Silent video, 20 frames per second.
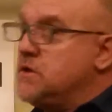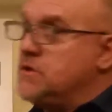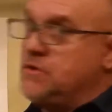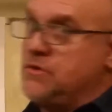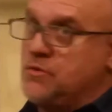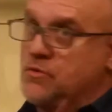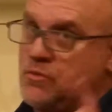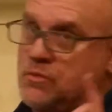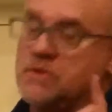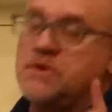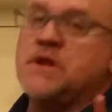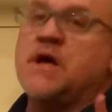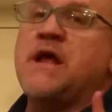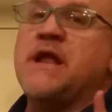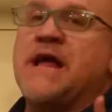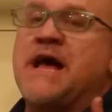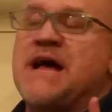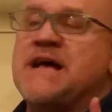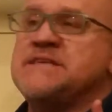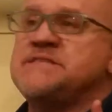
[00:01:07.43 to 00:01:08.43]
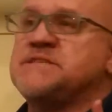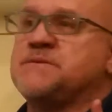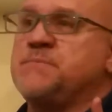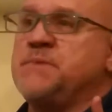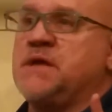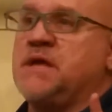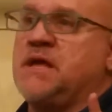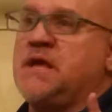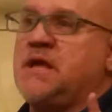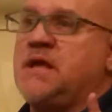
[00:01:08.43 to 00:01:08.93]
You would not ask
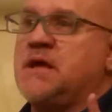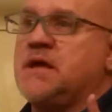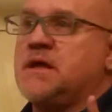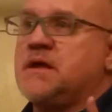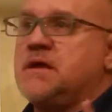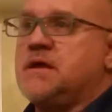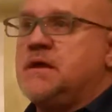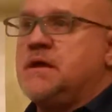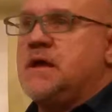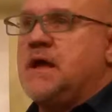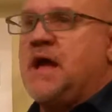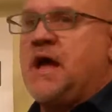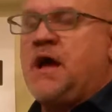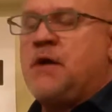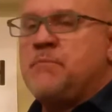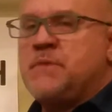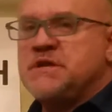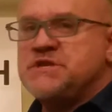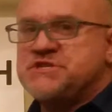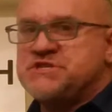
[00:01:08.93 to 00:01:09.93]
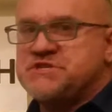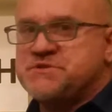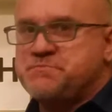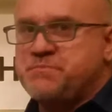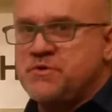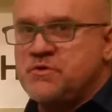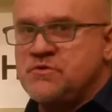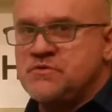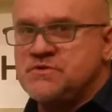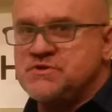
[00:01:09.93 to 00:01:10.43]
me, how much
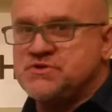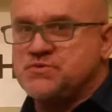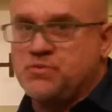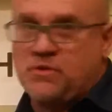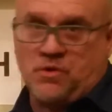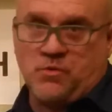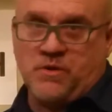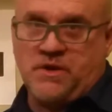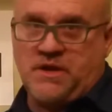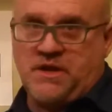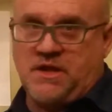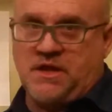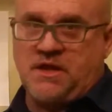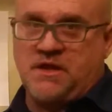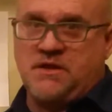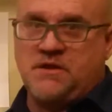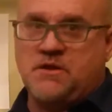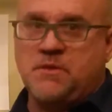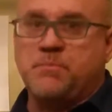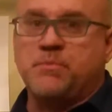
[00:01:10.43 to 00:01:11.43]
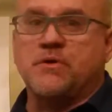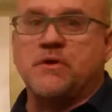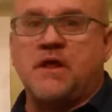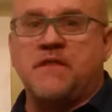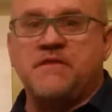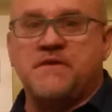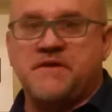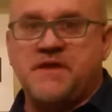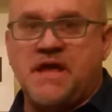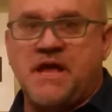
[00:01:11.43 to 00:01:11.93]
spoons will we need to put
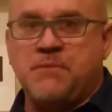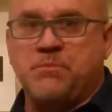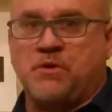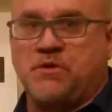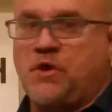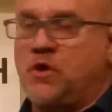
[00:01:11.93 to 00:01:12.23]
on the table?